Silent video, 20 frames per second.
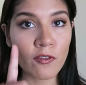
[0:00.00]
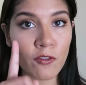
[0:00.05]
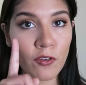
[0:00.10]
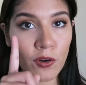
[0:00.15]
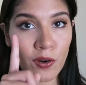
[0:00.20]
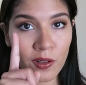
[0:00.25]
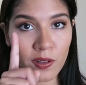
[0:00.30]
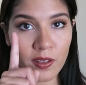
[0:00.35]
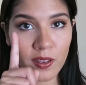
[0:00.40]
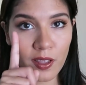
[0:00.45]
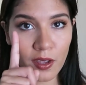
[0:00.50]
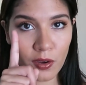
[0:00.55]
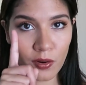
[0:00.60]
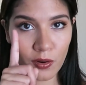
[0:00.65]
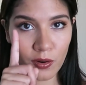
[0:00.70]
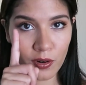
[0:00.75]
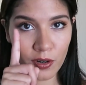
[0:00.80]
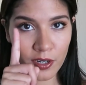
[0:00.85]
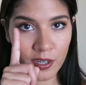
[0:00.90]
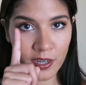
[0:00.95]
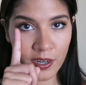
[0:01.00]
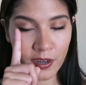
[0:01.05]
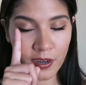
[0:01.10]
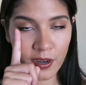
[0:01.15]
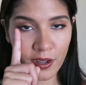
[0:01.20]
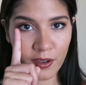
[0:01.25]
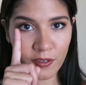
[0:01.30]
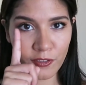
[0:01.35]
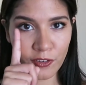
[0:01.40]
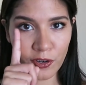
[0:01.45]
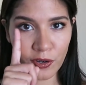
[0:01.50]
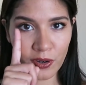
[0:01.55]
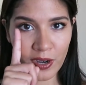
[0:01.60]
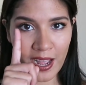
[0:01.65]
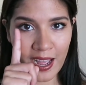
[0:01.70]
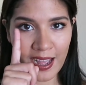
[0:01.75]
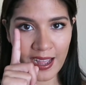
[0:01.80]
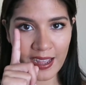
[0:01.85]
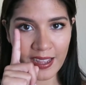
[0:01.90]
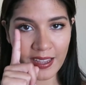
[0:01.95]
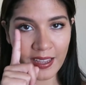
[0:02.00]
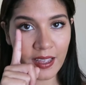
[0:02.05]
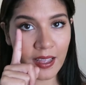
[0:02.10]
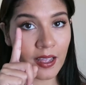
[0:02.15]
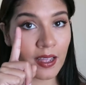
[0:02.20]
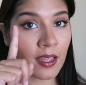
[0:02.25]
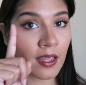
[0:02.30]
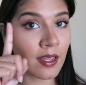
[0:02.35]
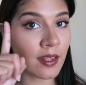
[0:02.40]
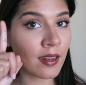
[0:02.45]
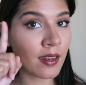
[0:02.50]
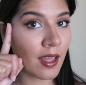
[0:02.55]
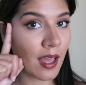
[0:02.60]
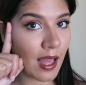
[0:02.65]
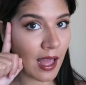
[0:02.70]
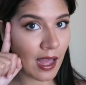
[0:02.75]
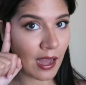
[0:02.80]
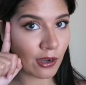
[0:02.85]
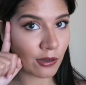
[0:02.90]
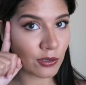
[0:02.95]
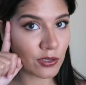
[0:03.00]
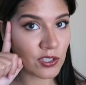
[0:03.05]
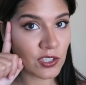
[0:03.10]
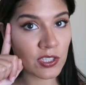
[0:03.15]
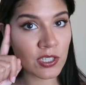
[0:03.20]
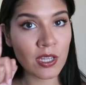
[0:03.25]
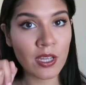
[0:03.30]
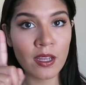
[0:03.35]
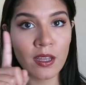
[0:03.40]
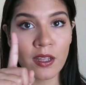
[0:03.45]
from the corner of your eye and out.